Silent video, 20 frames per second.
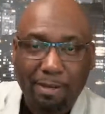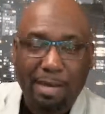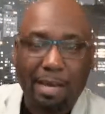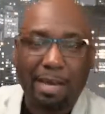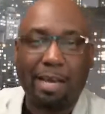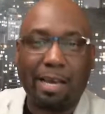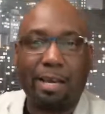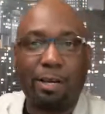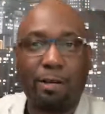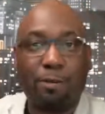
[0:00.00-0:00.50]

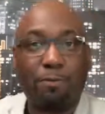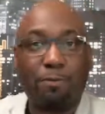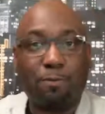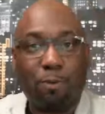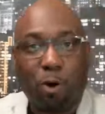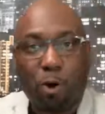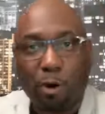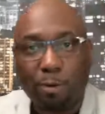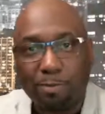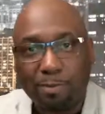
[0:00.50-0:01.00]
I hear
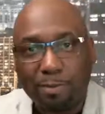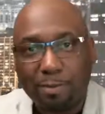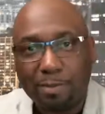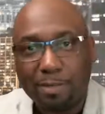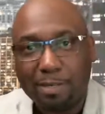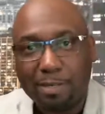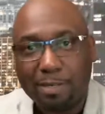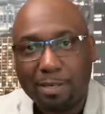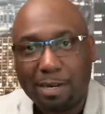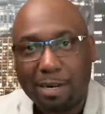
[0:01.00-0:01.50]
Forbes
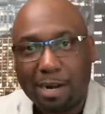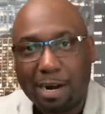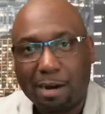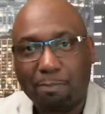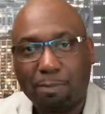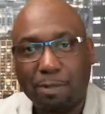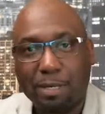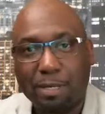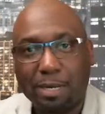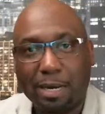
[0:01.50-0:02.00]
are
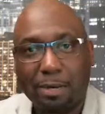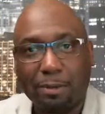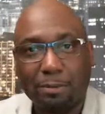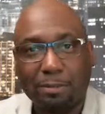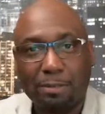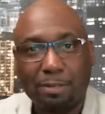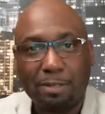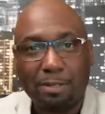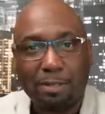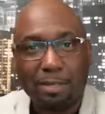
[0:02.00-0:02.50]
putting out
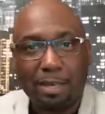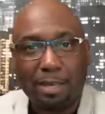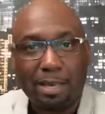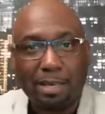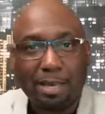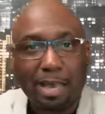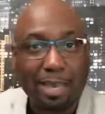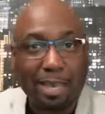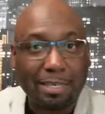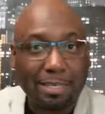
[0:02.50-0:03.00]

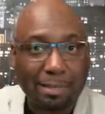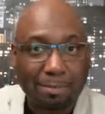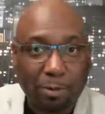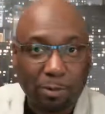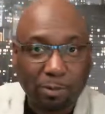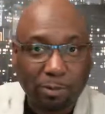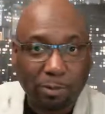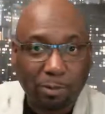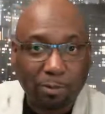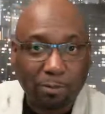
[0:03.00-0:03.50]
X
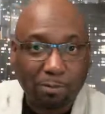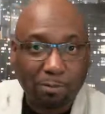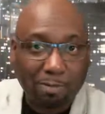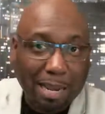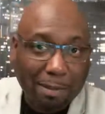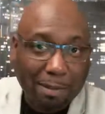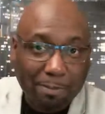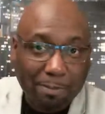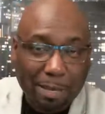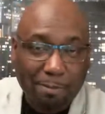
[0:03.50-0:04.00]
amount of
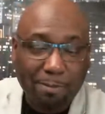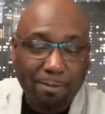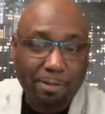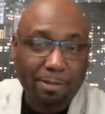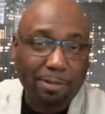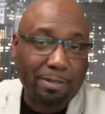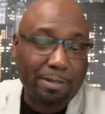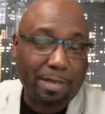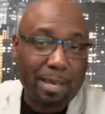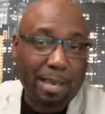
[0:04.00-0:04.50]
Black people
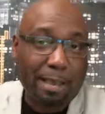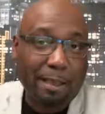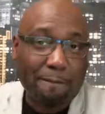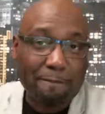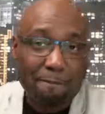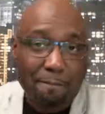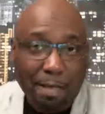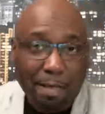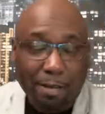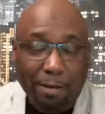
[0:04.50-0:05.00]
to say
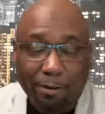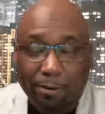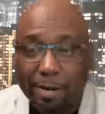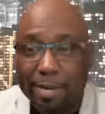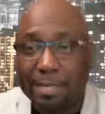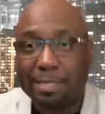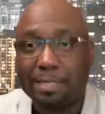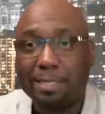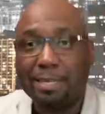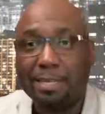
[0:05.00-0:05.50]
they're
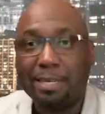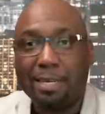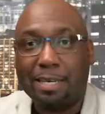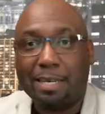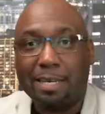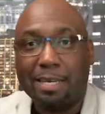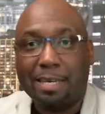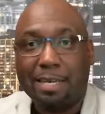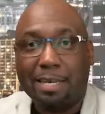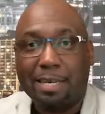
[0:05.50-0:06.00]
great.
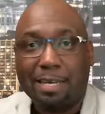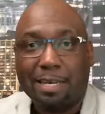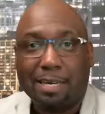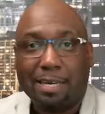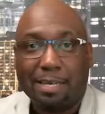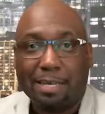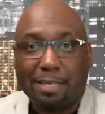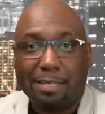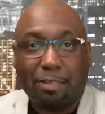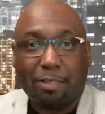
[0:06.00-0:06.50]

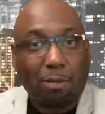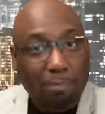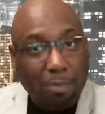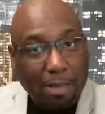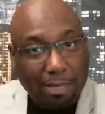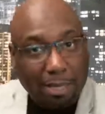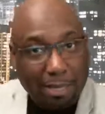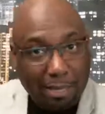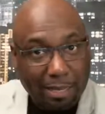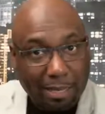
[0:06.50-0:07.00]
Some
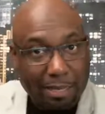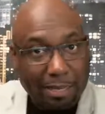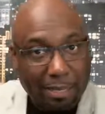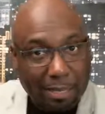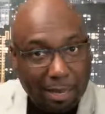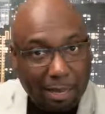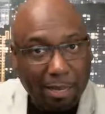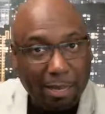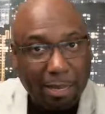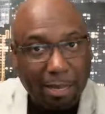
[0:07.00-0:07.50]

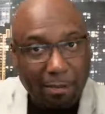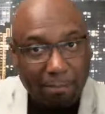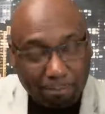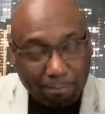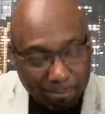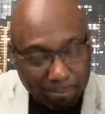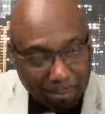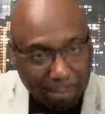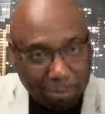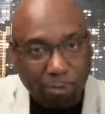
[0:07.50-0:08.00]

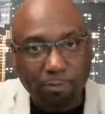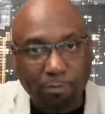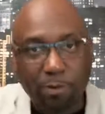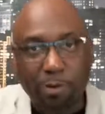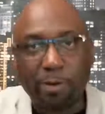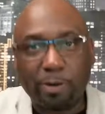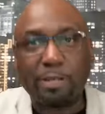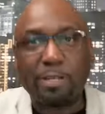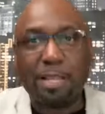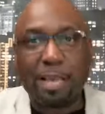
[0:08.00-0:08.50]
Patrick
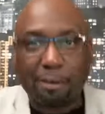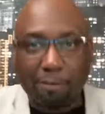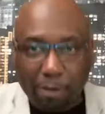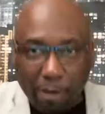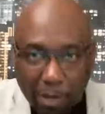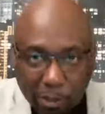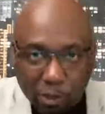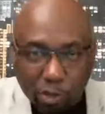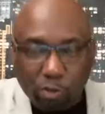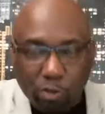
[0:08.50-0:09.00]
Vernon, they have
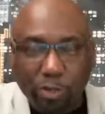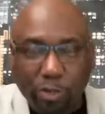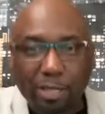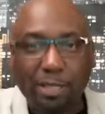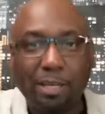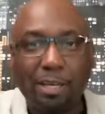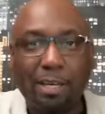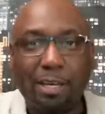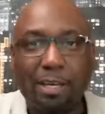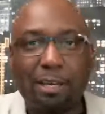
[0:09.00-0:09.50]
100,
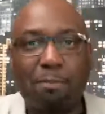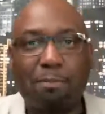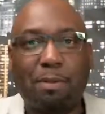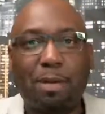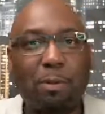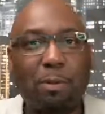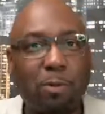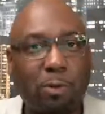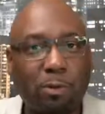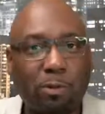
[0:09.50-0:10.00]
but
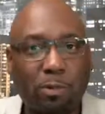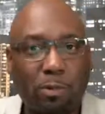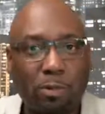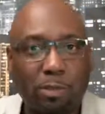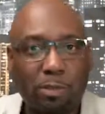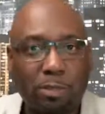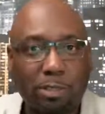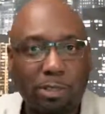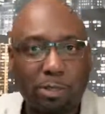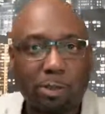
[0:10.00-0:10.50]
I want to
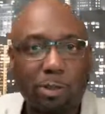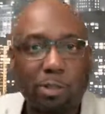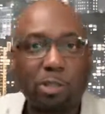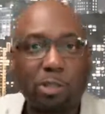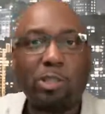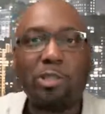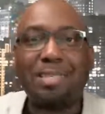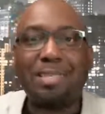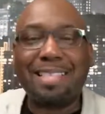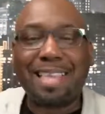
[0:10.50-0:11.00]
show
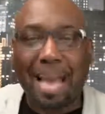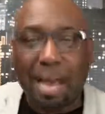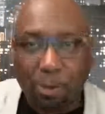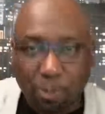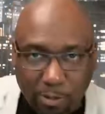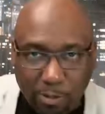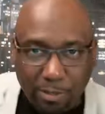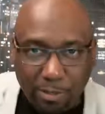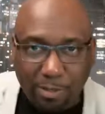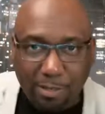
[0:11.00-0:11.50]

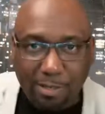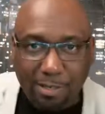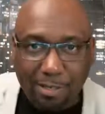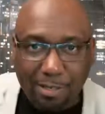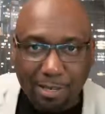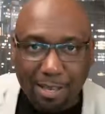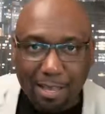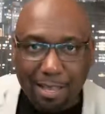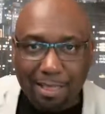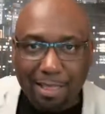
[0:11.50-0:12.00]
thousands.
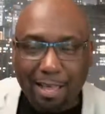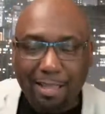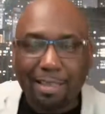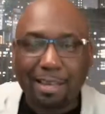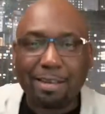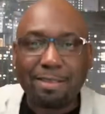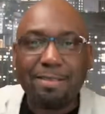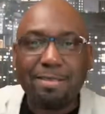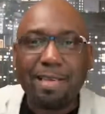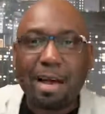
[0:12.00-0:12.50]

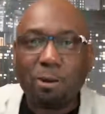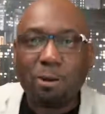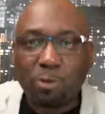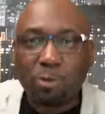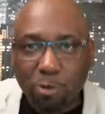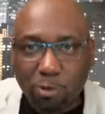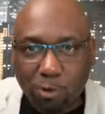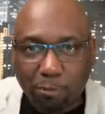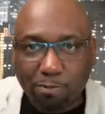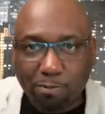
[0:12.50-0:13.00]
There are
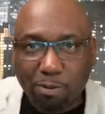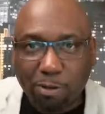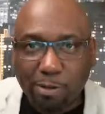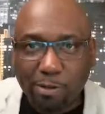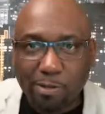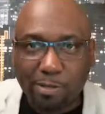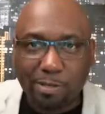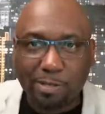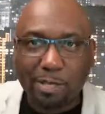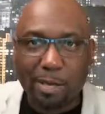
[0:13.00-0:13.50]
thousands of
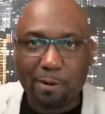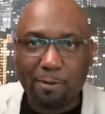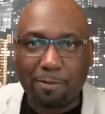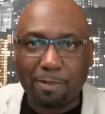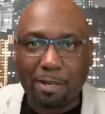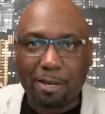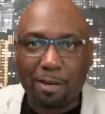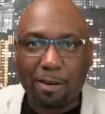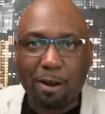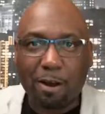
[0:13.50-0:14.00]
persons out
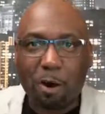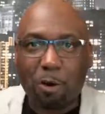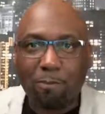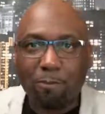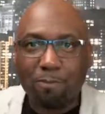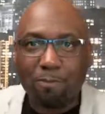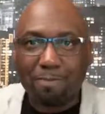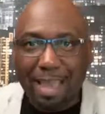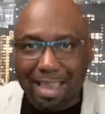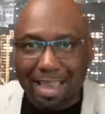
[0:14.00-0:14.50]
there of
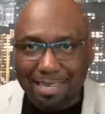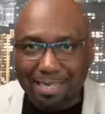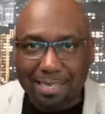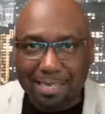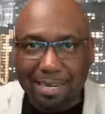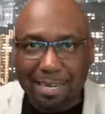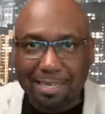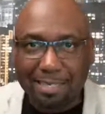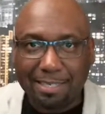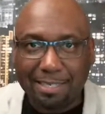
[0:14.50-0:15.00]

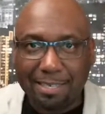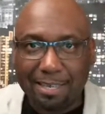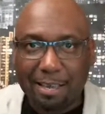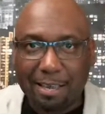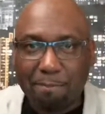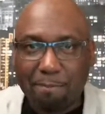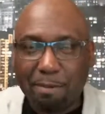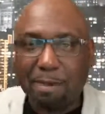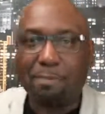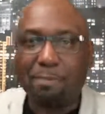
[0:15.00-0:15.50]
excellence,
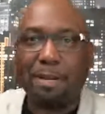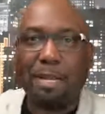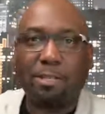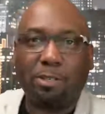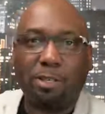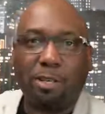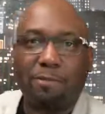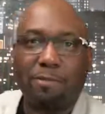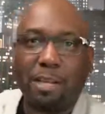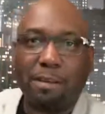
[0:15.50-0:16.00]
people
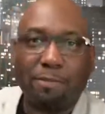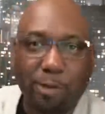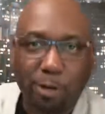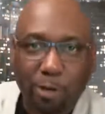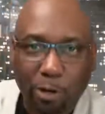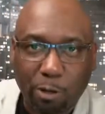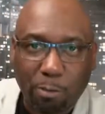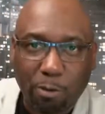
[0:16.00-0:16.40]
that you've never heard